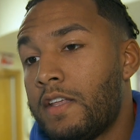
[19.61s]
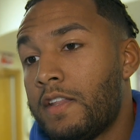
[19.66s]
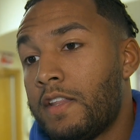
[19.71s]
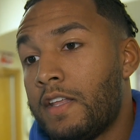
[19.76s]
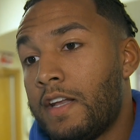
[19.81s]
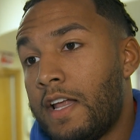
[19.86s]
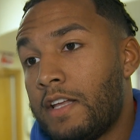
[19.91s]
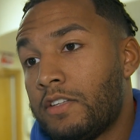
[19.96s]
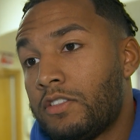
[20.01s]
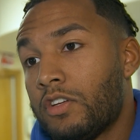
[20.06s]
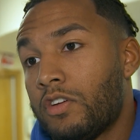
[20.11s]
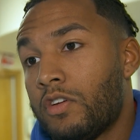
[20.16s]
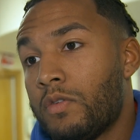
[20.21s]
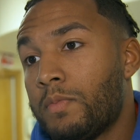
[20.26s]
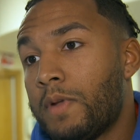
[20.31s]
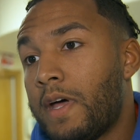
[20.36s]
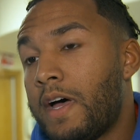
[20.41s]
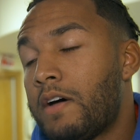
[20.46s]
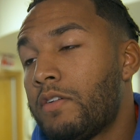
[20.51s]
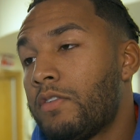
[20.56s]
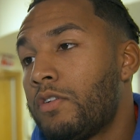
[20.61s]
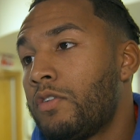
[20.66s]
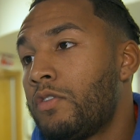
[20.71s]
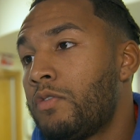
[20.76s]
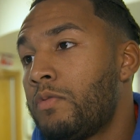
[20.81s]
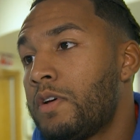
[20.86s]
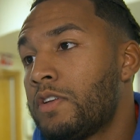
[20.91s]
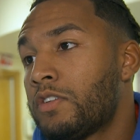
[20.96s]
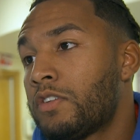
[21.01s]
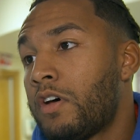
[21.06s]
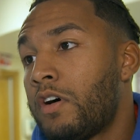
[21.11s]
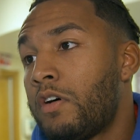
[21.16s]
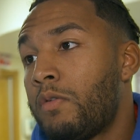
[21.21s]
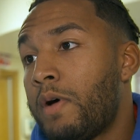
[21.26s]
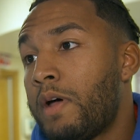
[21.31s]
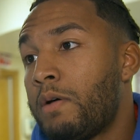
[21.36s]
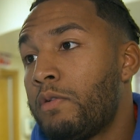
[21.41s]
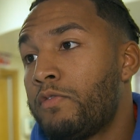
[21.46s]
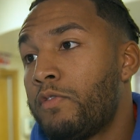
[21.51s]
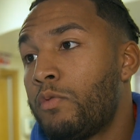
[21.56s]
the lads that come down always go
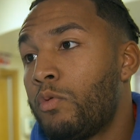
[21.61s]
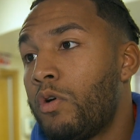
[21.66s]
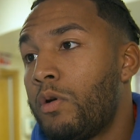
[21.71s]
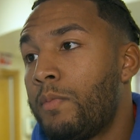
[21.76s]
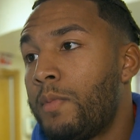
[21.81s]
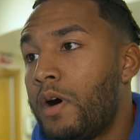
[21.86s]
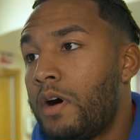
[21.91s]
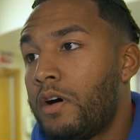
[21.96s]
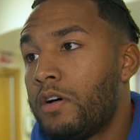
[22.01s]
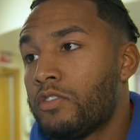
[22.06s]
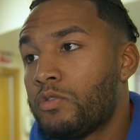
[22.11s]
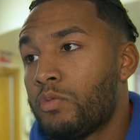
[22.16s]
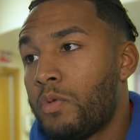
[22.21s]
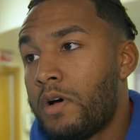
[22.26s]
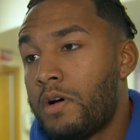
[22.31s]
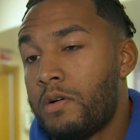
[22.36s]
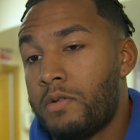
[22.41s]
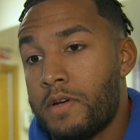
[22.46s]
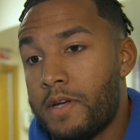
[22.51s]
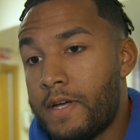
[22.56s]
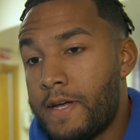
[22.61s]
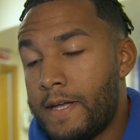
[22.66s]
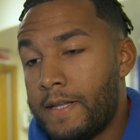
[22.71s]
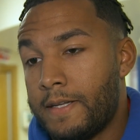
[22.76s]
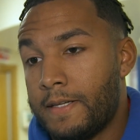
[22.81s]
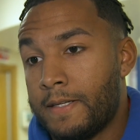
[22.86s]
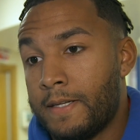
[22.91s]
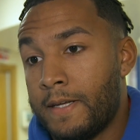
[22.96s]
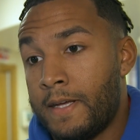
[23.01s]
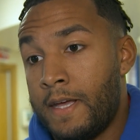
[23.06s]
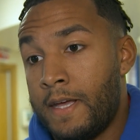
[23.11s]
away with a warm heart as well. And